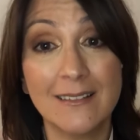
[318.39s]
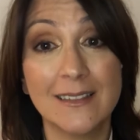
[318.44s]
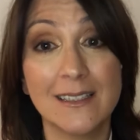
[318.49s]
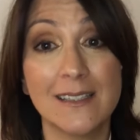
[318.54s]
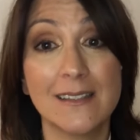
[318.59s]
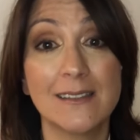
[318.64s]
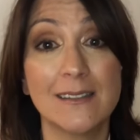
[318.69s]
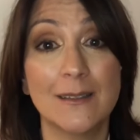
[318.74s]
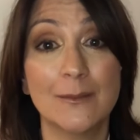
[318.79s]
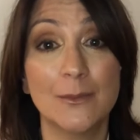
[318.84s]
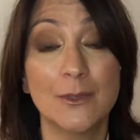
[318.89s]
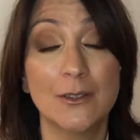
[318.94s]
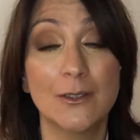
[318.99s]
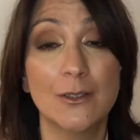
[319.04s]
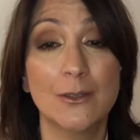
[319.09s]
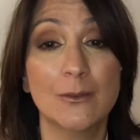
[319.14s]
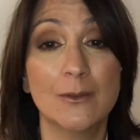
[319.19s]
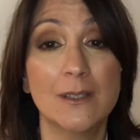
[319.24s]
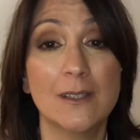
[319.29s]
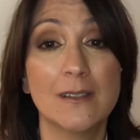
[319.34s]
as someone
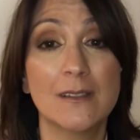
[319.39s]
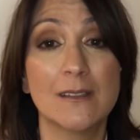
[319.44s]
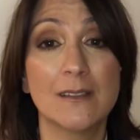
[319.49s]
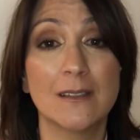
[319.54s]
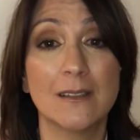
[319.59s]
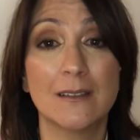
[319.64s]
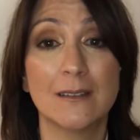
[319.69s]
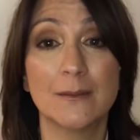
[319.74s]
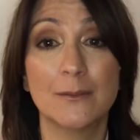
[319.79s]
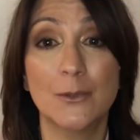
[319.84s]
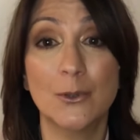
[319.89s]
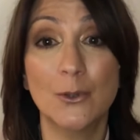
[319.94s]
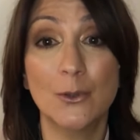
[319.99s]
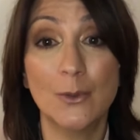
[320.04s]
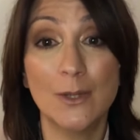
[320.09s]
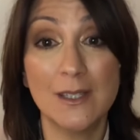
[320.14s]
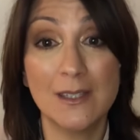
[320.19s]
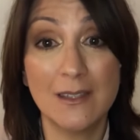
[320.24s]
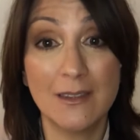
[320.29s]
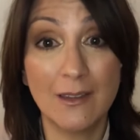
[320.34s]
who is
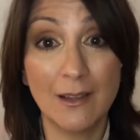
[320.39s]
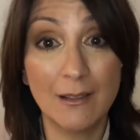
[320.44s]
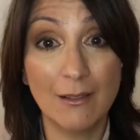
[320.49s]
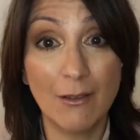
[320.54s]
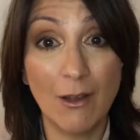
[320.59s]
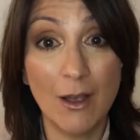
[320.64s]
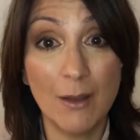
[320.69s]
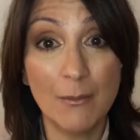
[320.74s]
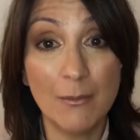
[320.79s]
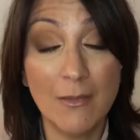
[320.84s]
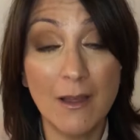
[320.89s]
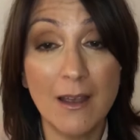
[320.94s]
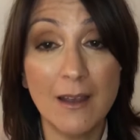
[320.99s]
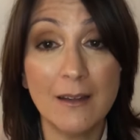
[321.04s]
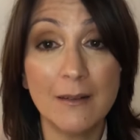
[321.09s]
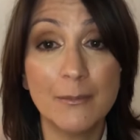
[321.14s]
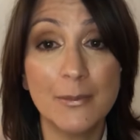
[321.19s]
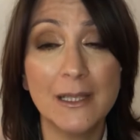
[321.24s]
always in the limelight,